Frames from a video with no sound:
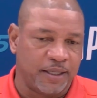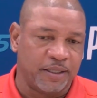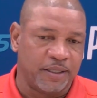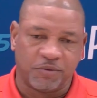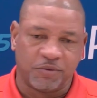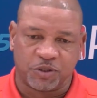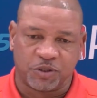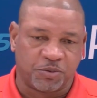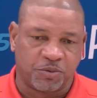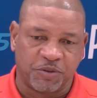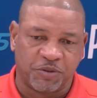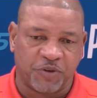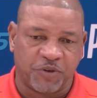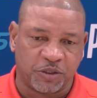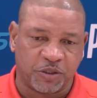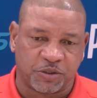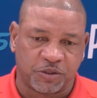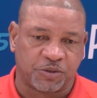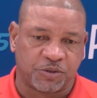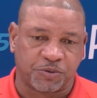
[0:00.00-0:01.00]
uh, it was
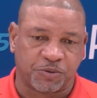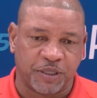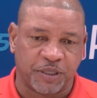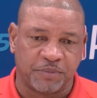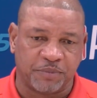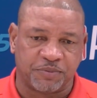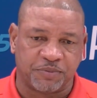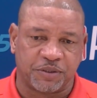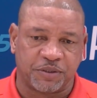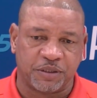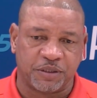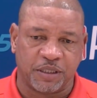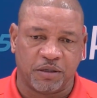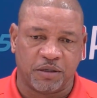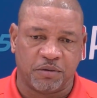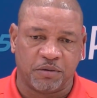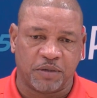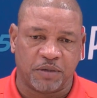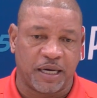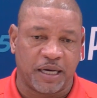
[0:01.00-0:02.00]
a reverse of
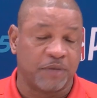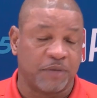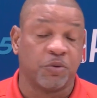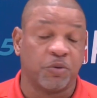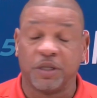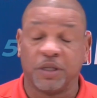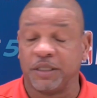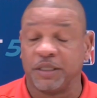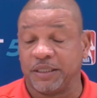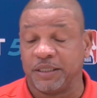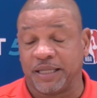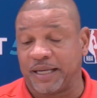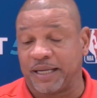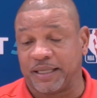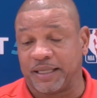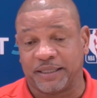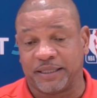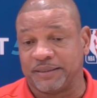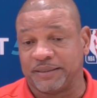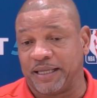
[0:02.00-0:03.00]
script. You know, I
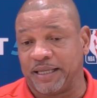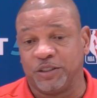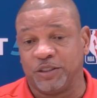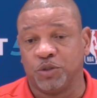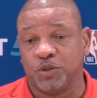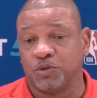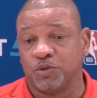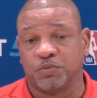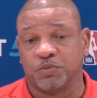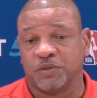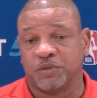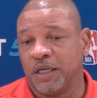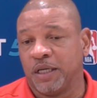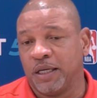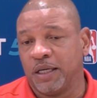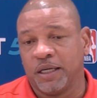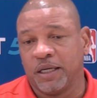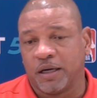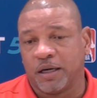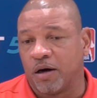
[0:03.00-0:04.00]
really, and I, I, I
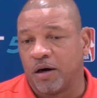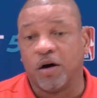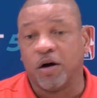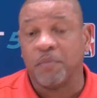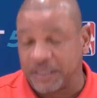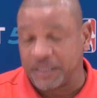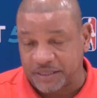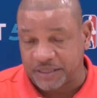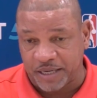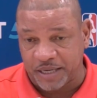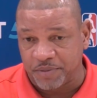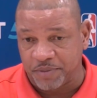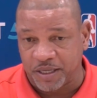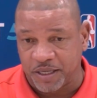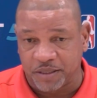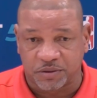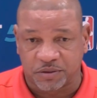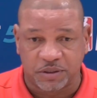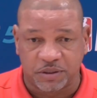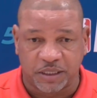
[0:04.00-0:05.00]
use all my
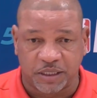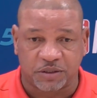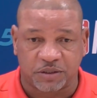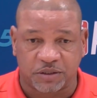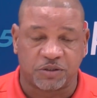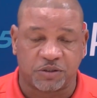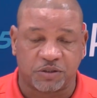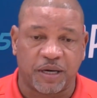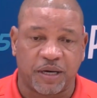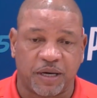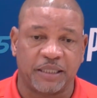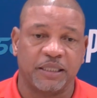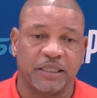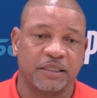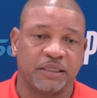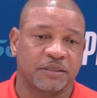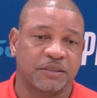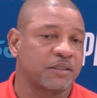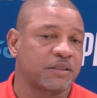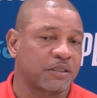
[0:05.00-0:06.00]
timeouts just to
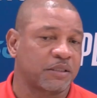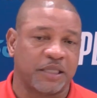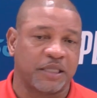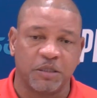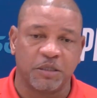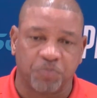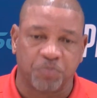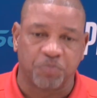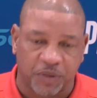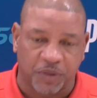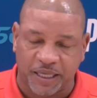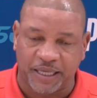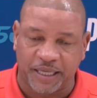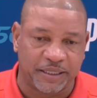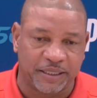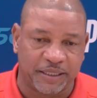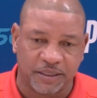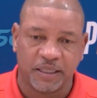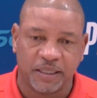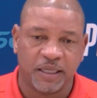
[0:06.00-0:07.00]
try to get us to keep
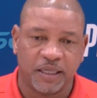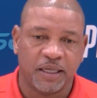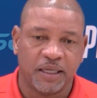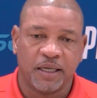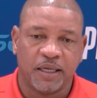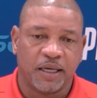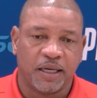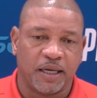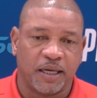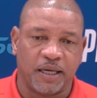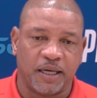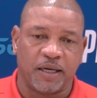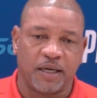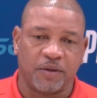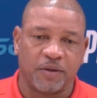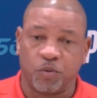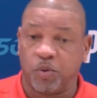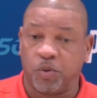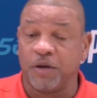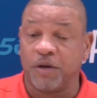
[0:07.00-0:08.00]
playing
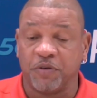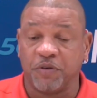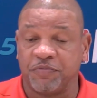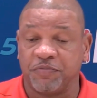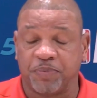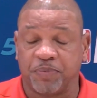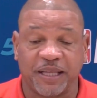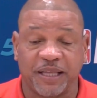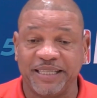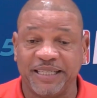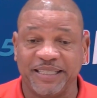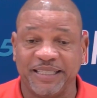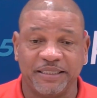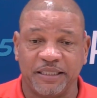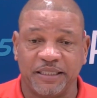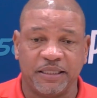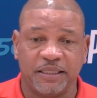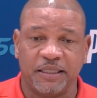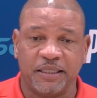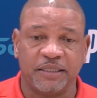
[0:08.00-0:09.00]
uh, the way we
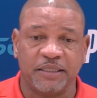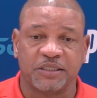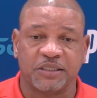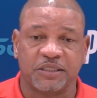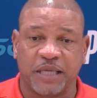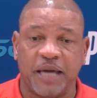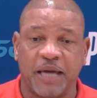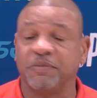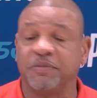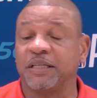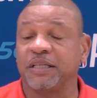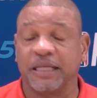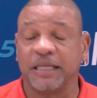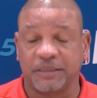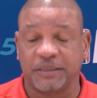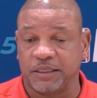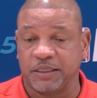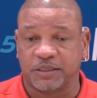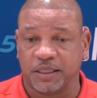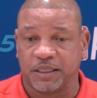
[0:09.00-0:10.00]
played each
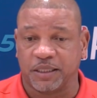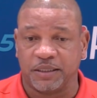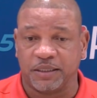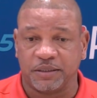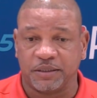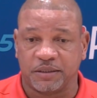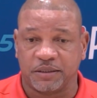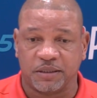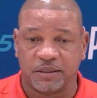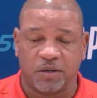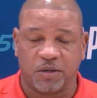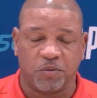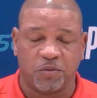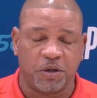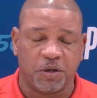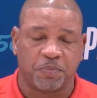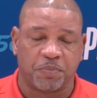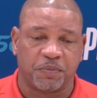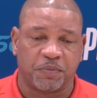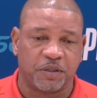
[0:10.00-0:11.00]
game to get these leads.
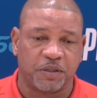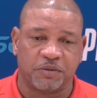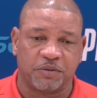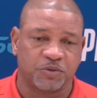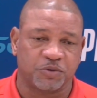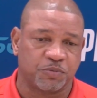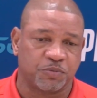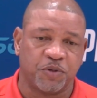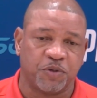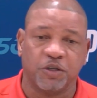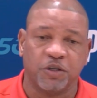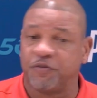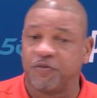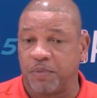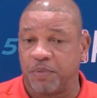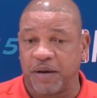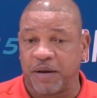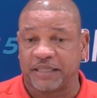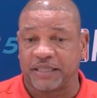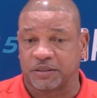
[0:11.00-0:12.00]
You know, we were, it was
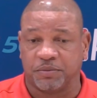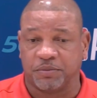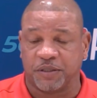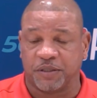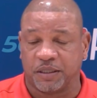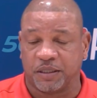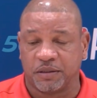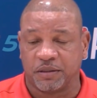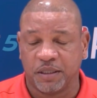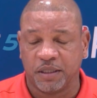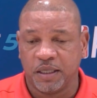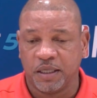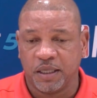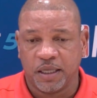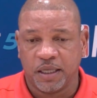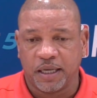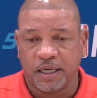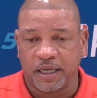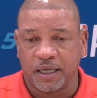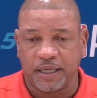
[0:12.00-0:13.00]
beautiful
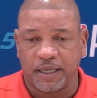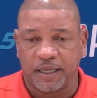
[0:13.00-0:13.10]
basketball,